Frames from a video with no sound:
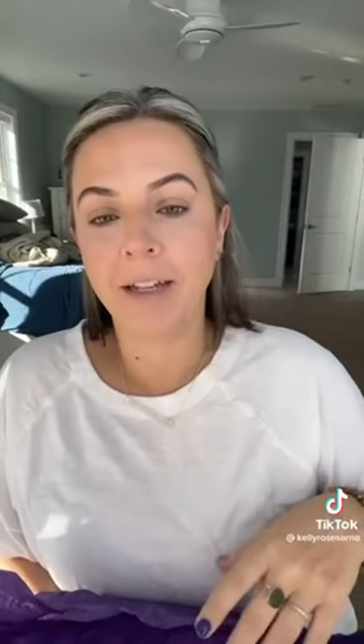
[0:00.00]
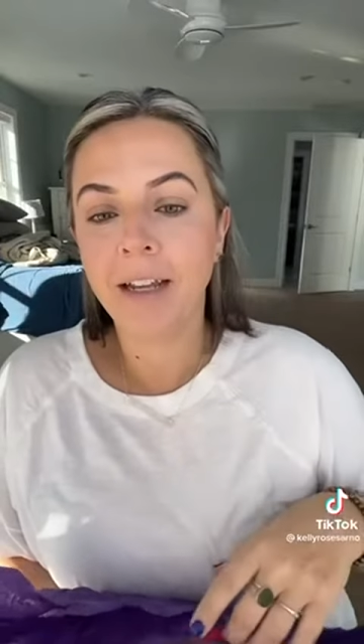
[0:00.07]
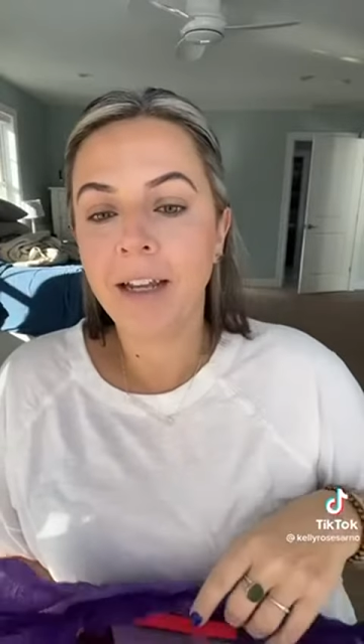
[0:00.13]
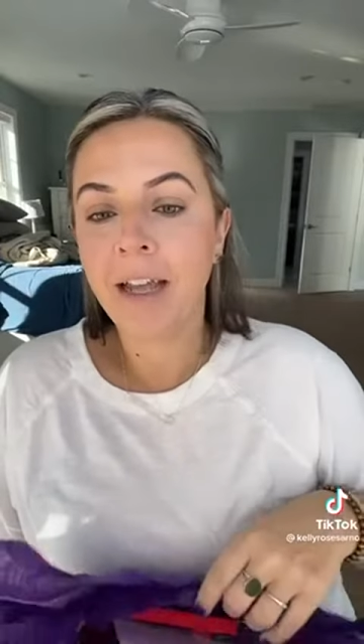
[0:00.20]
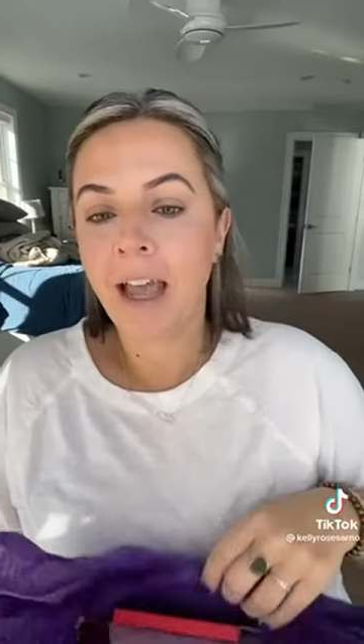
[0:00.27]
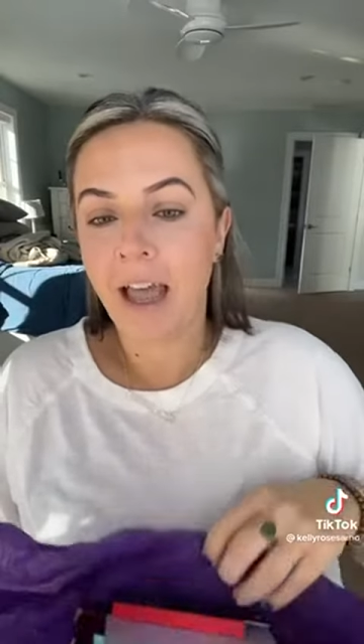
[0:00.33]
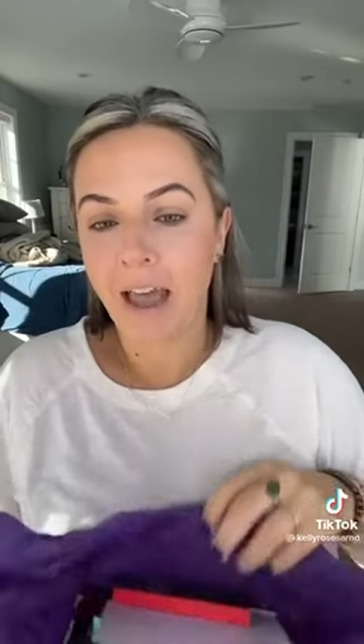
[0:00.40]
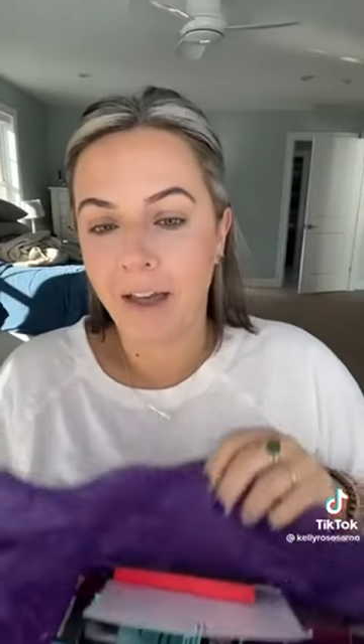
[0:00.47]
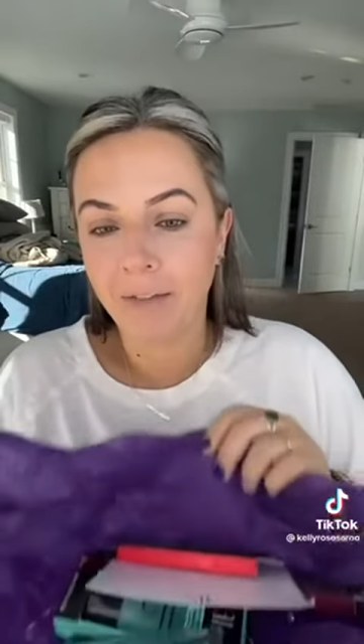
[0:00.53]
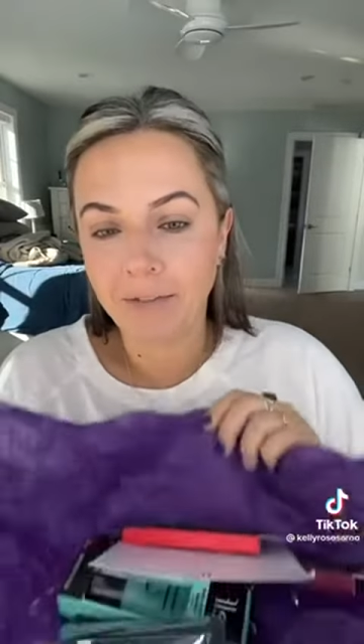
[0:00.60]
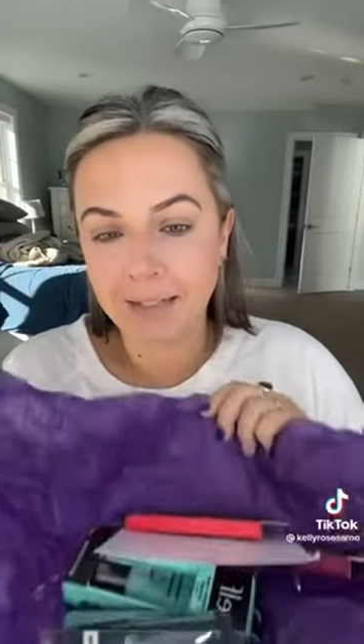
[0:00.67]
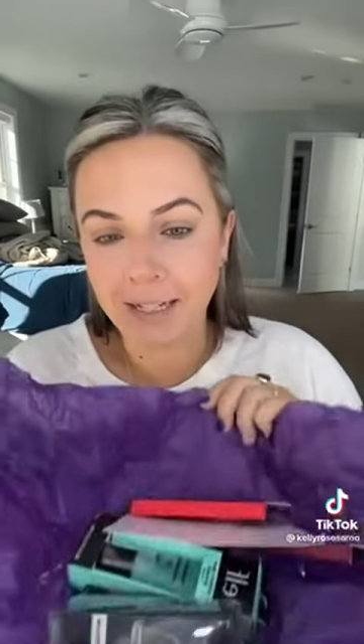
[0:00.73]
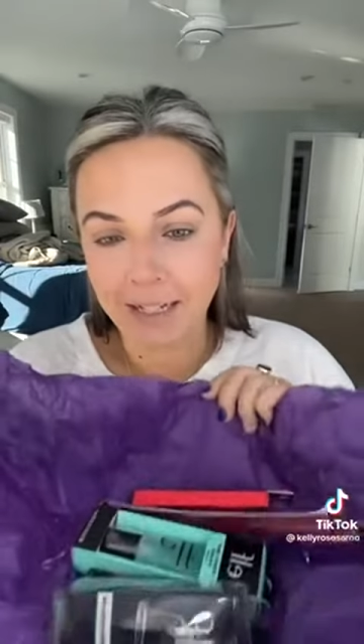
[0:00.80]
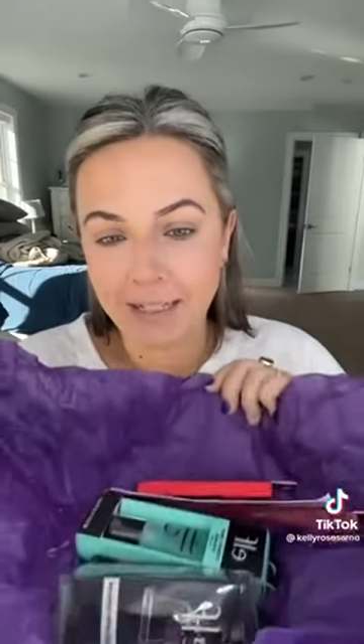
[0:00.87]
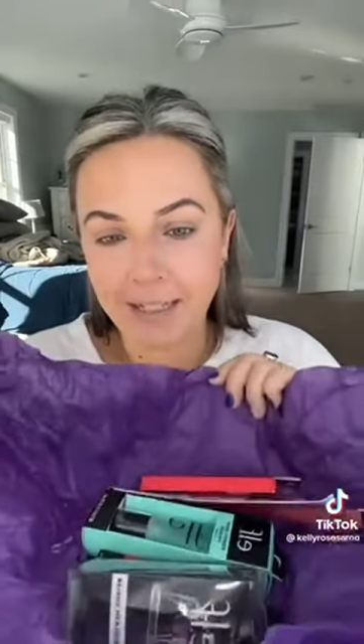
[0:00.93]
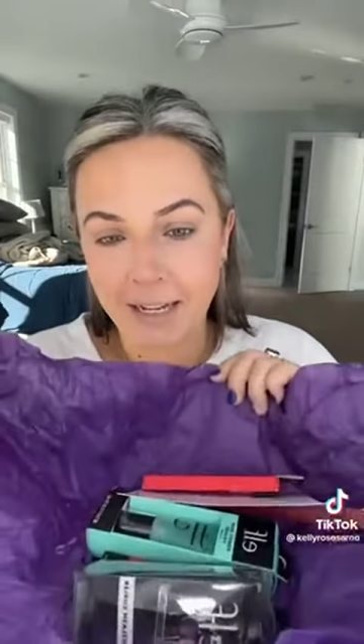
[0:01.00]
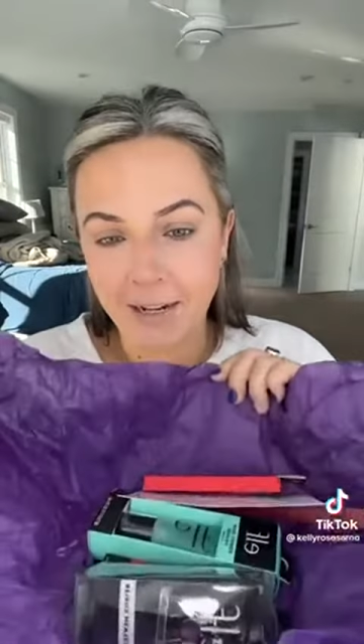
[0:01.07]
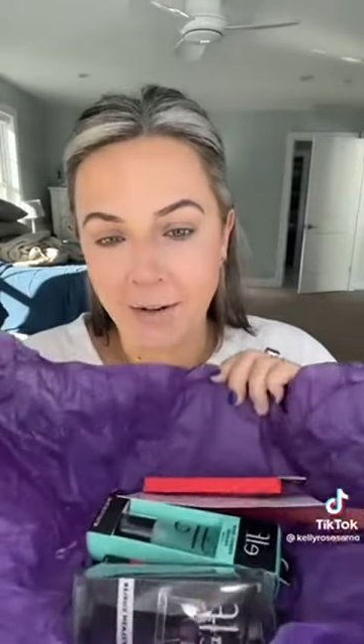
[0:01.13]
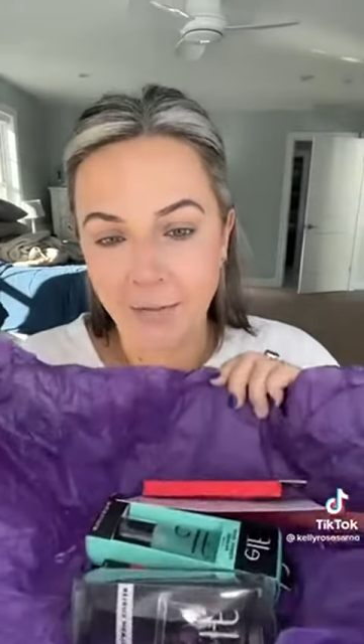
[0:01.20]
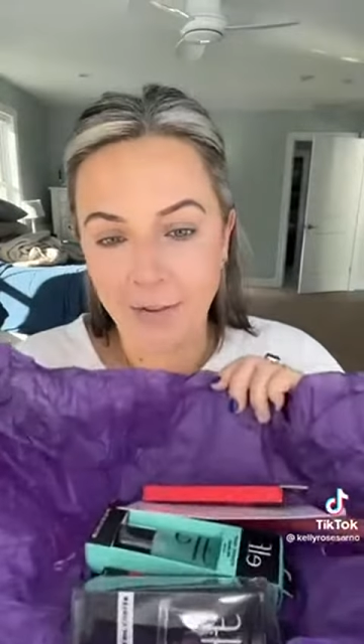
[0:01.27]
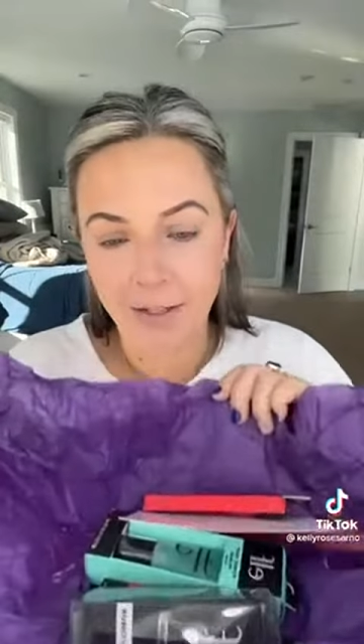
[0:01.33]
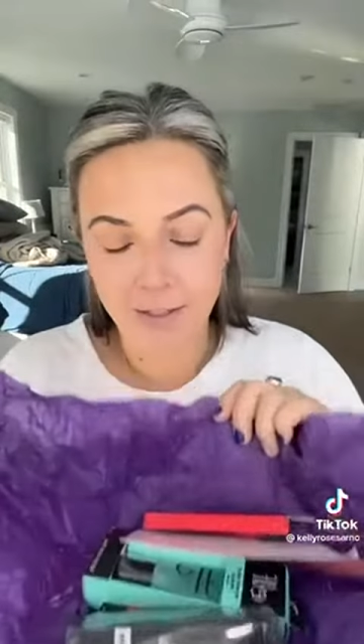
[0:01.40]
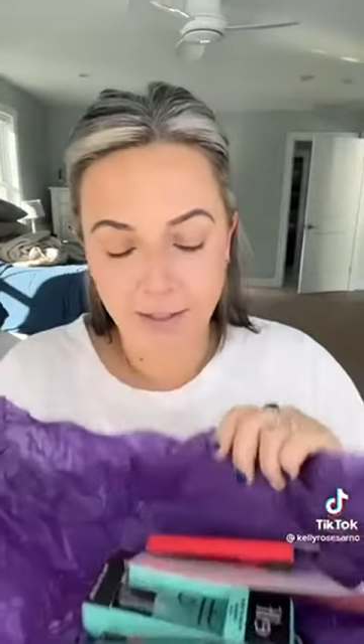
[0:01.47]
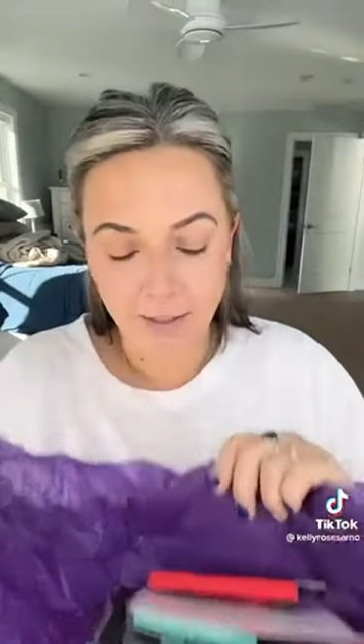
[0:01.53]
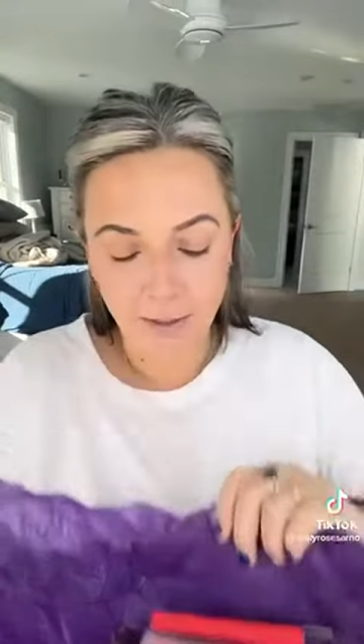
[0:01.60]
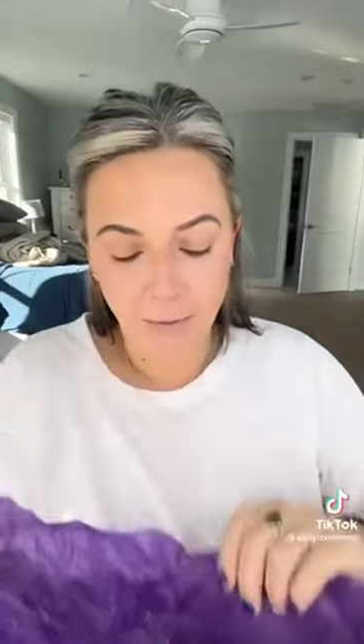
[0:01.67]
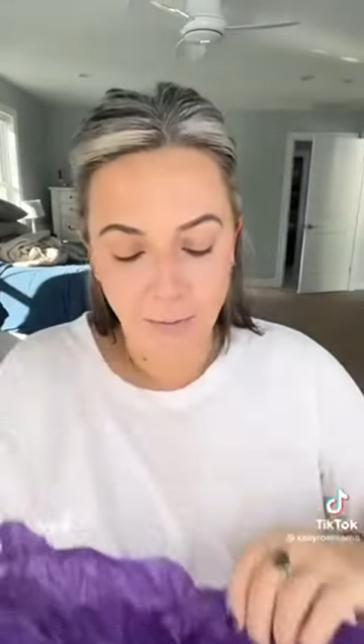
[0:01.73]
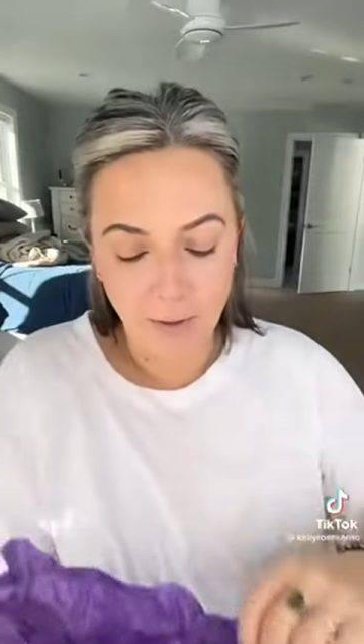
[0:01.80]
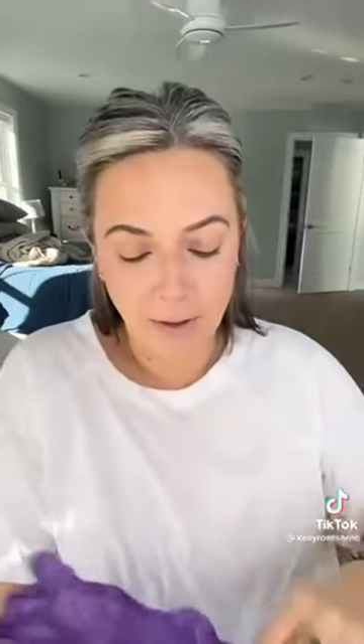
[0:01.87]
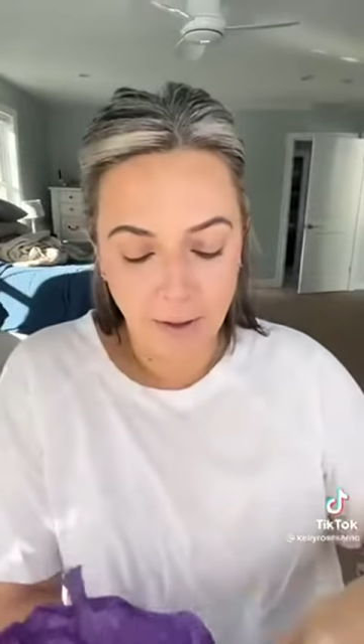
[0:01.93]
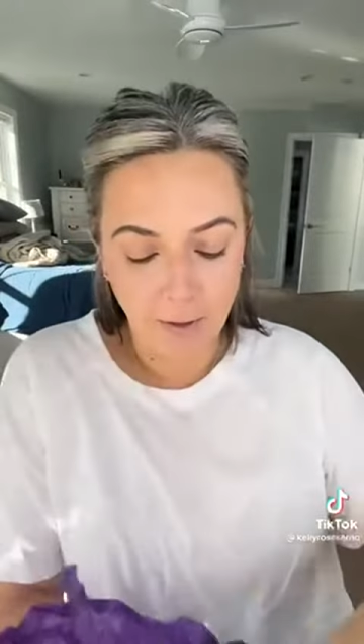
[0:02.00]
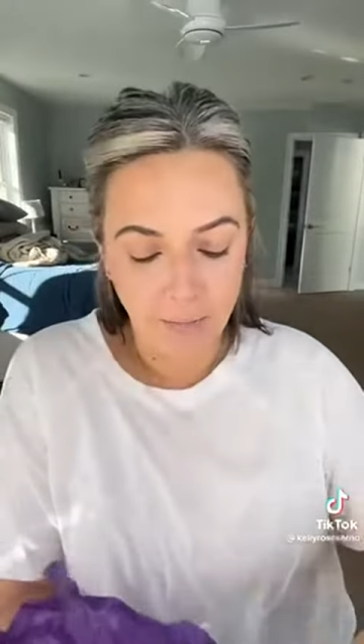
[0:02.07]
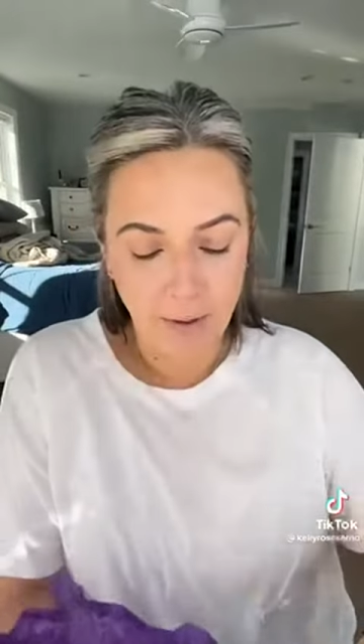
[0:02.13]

e.l.f. did send over this super cute